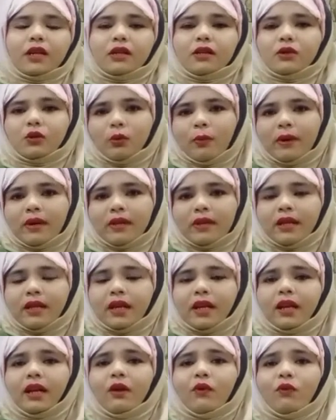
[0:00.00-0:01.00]
So
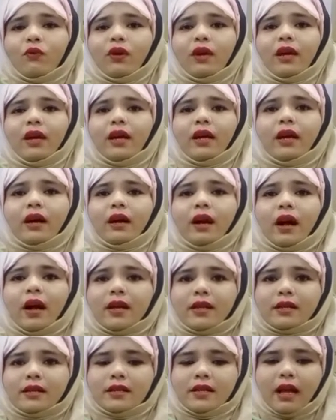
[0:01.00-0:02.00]
basically we hear
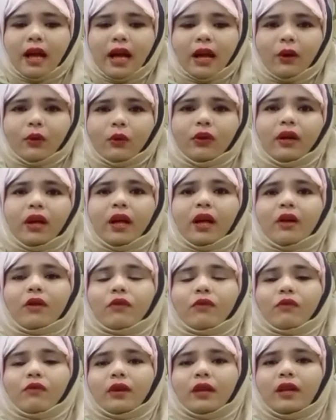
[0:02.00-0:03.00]
a sound
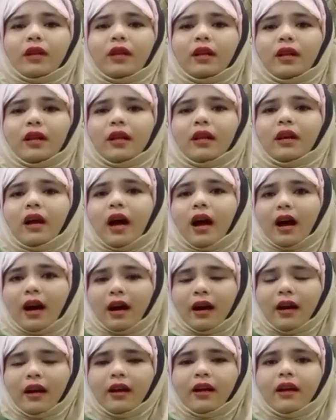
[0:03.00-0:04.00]
with
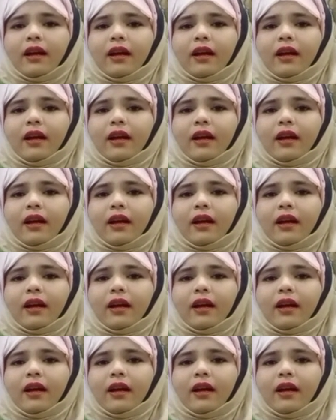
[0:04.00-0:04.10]
our